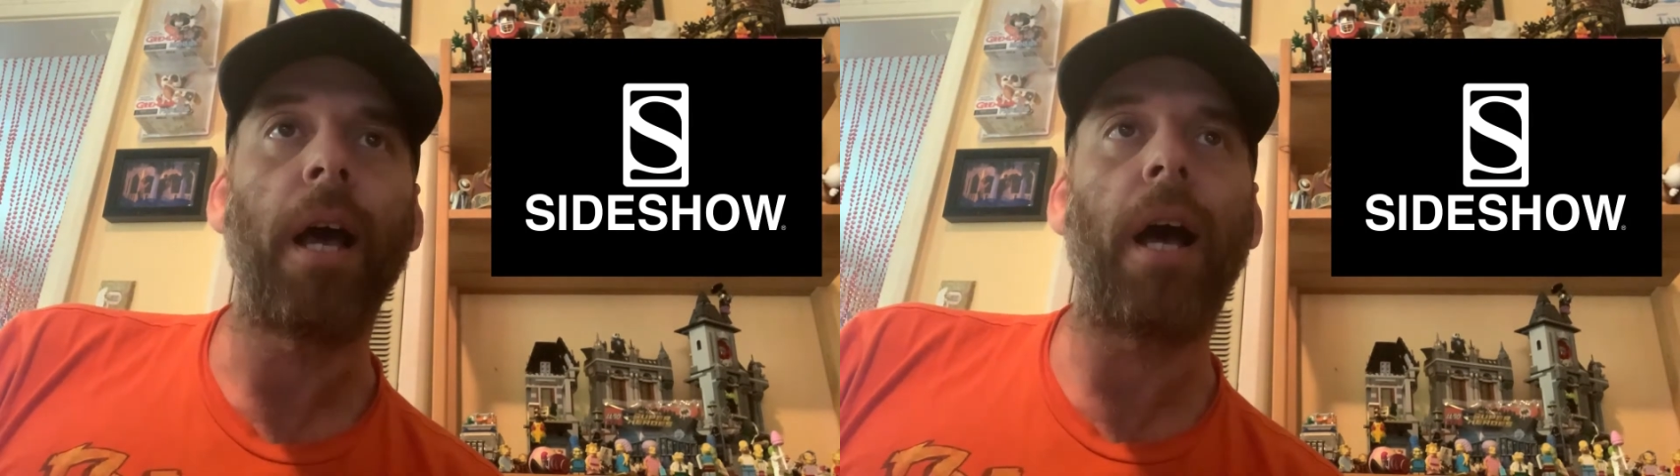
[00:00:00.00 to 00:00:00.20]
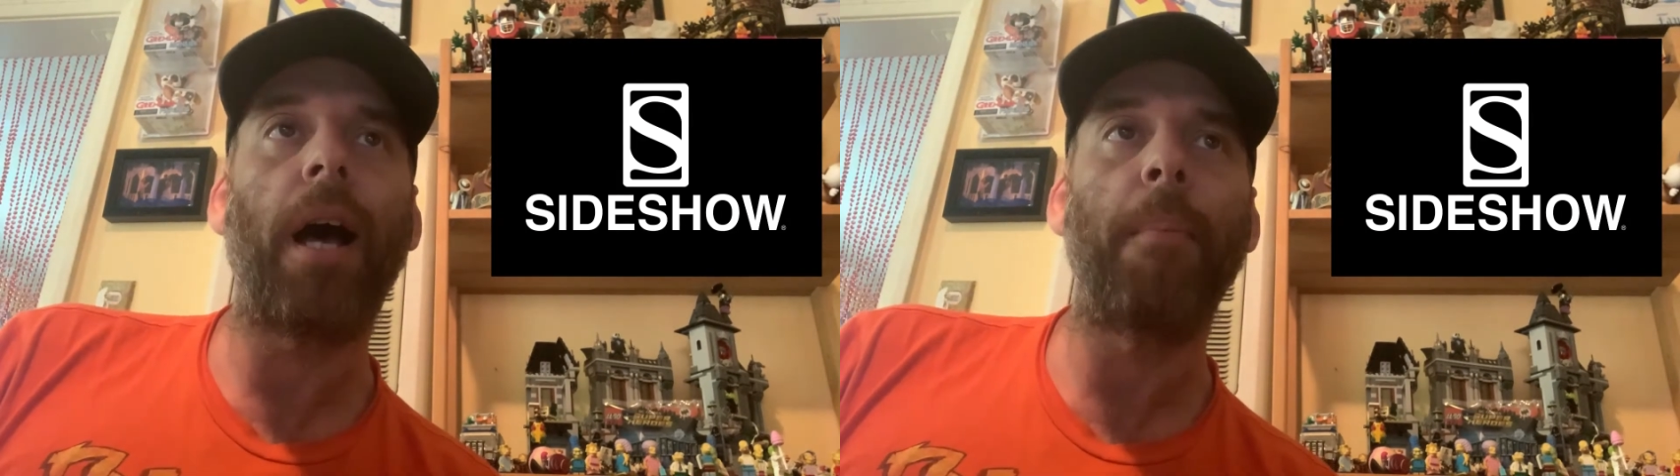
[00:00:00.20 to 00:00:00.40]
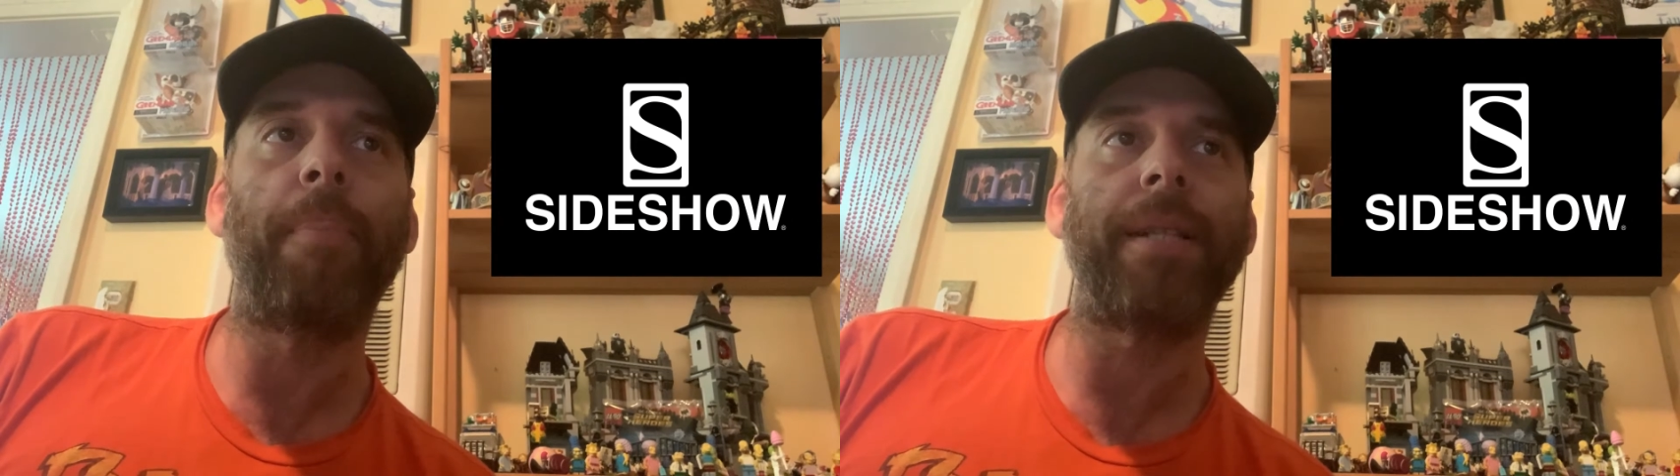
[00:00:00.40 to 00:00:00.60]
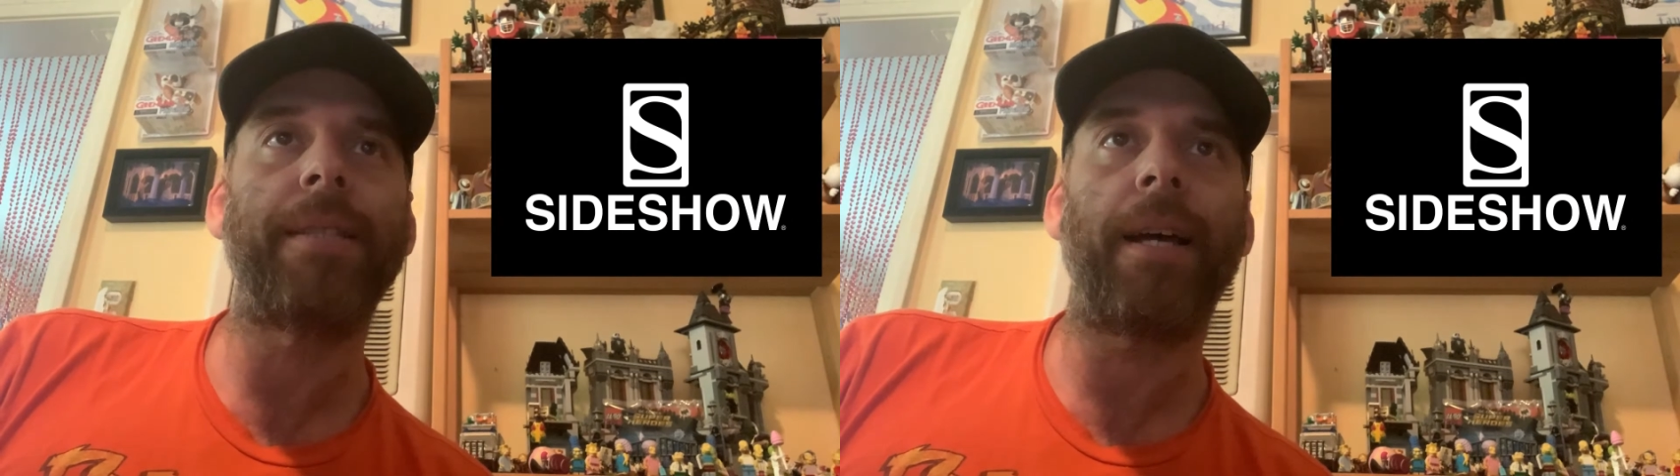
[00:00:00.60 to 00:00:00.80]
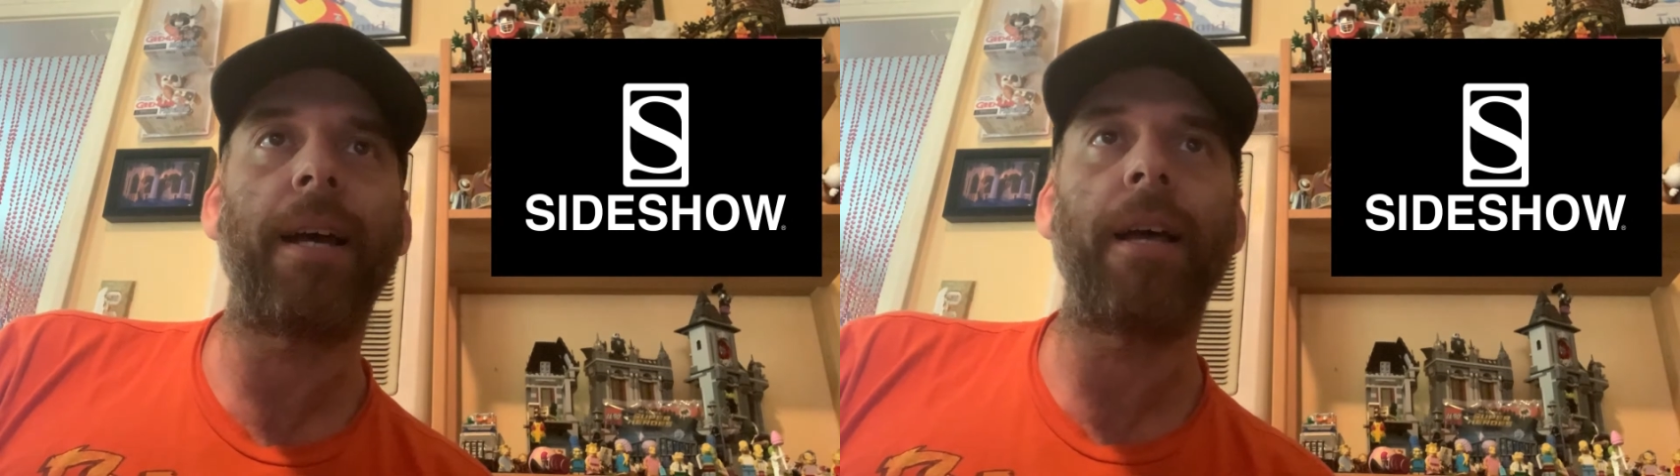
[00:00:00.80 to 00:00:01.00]
Um, but
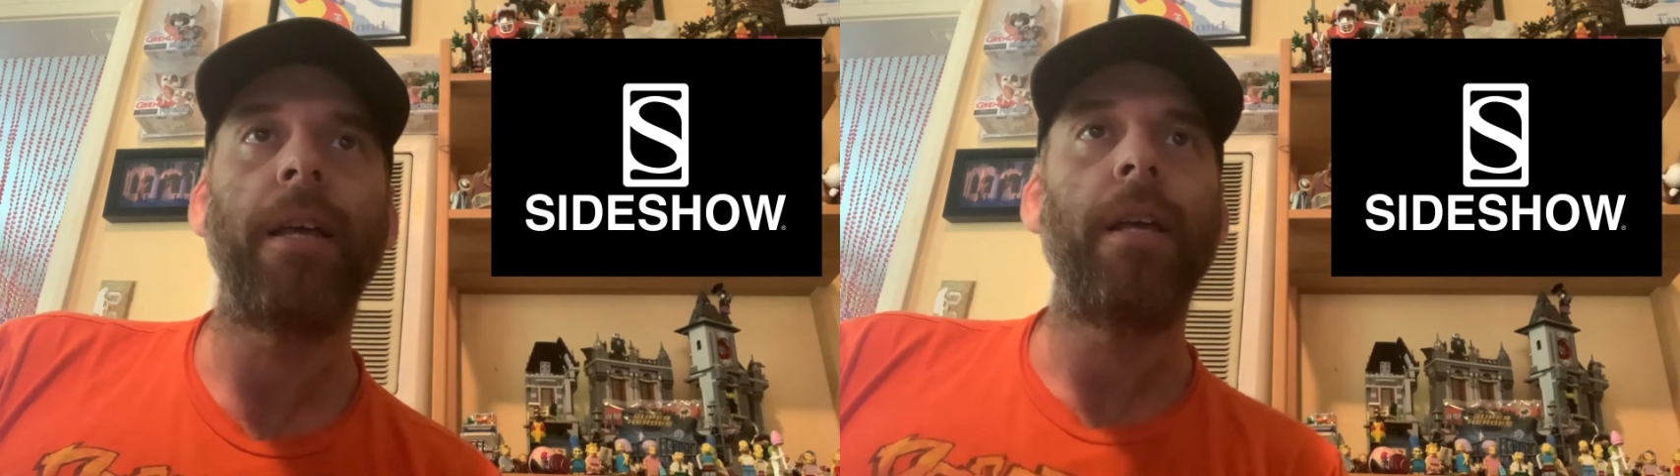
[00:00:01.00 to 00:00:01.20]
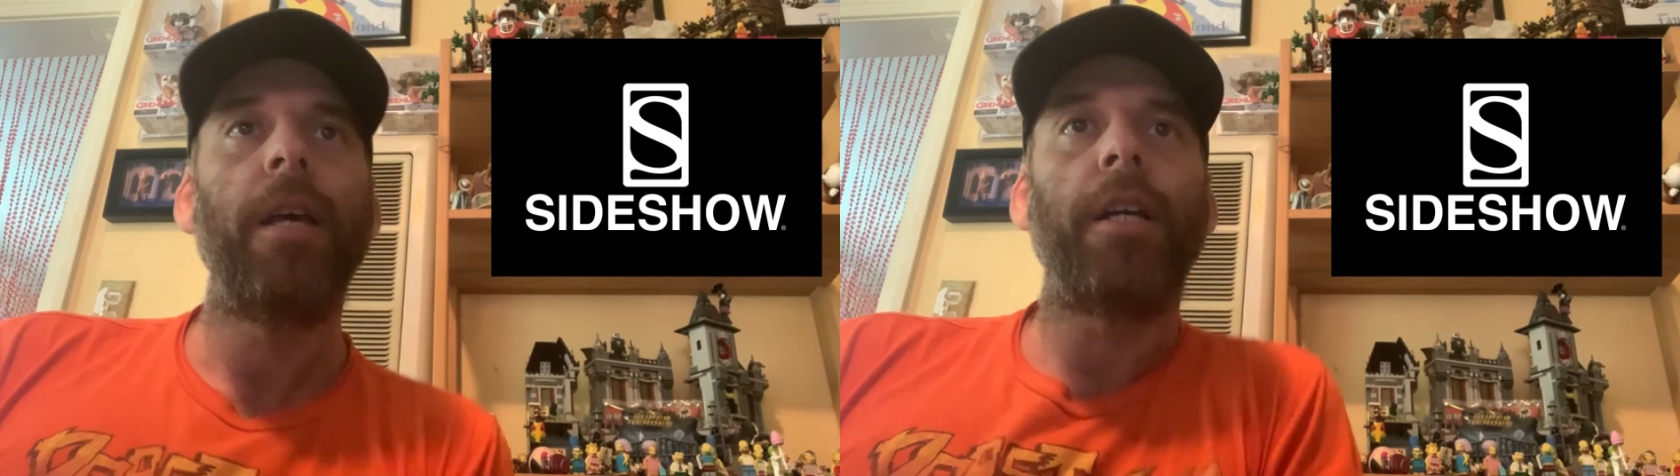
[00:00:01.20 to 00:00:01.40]
uh, I'm